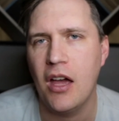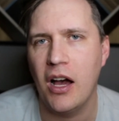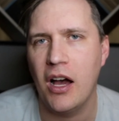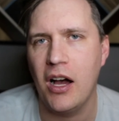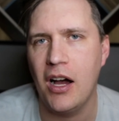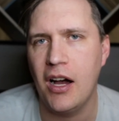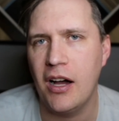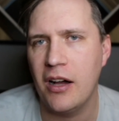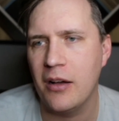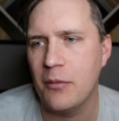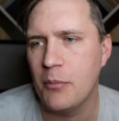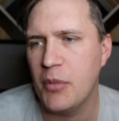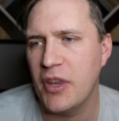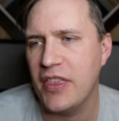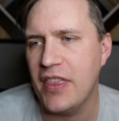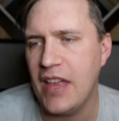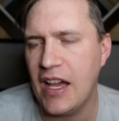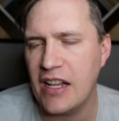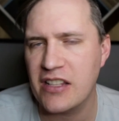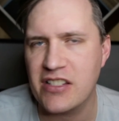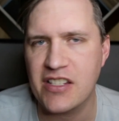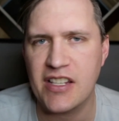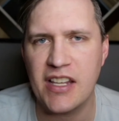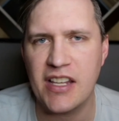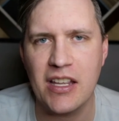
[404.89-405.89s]
But
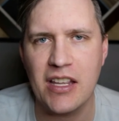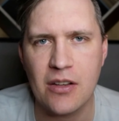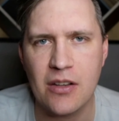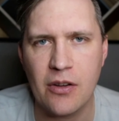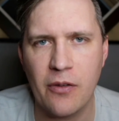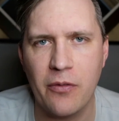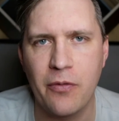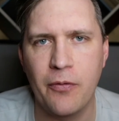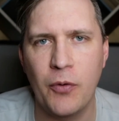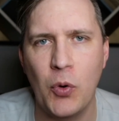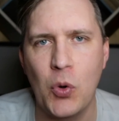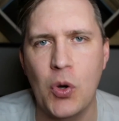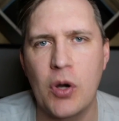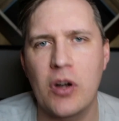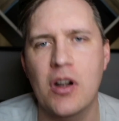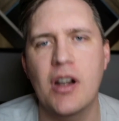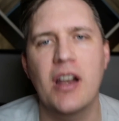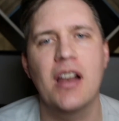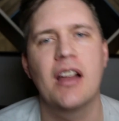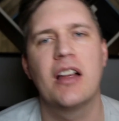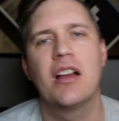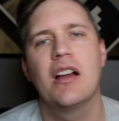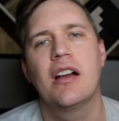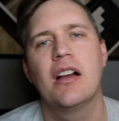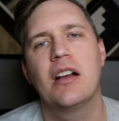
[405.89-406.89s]
that's it for
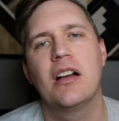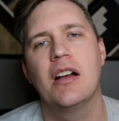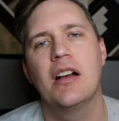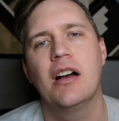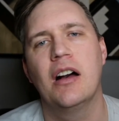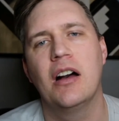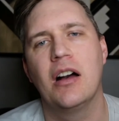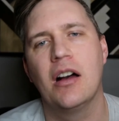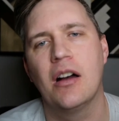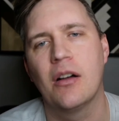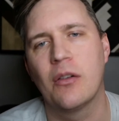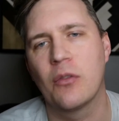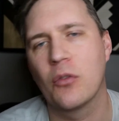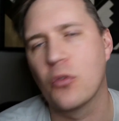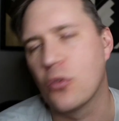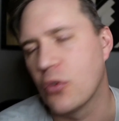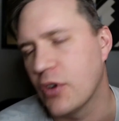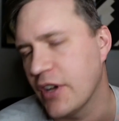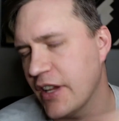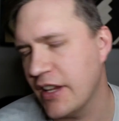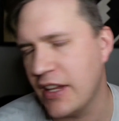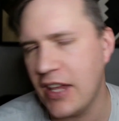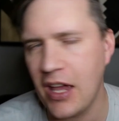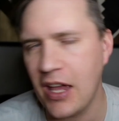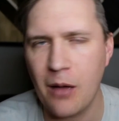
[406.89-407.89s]

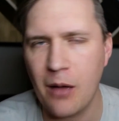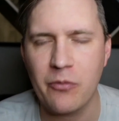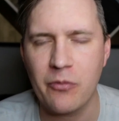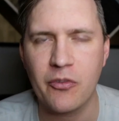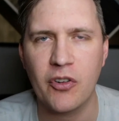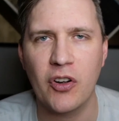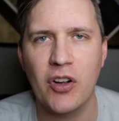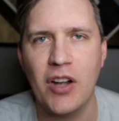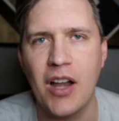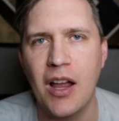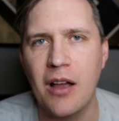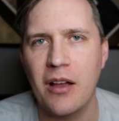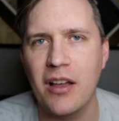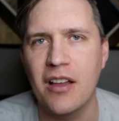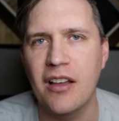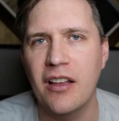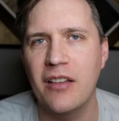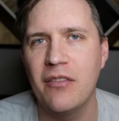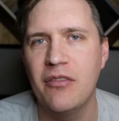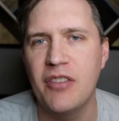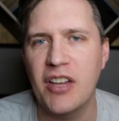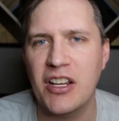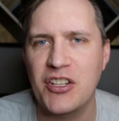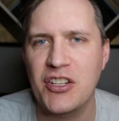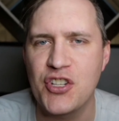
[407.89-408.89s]
recap for
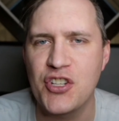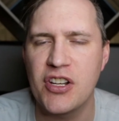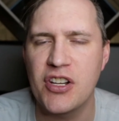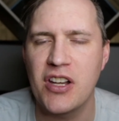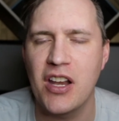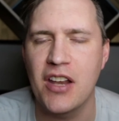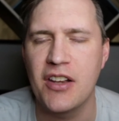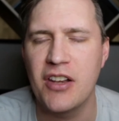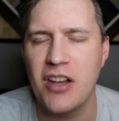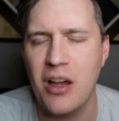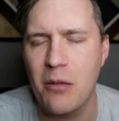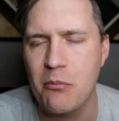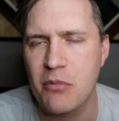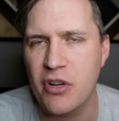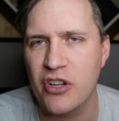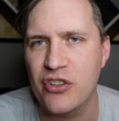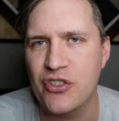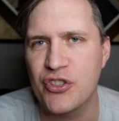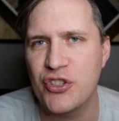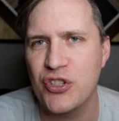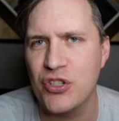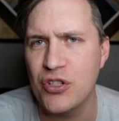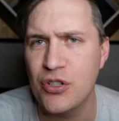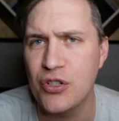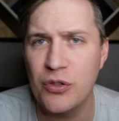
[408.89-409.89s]
Eviction number
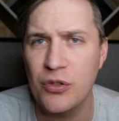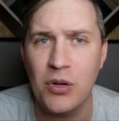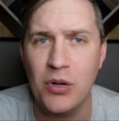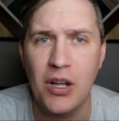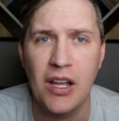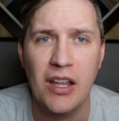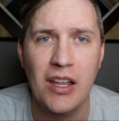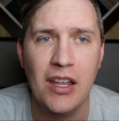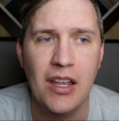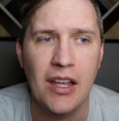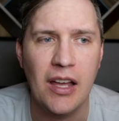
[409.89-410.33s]
2.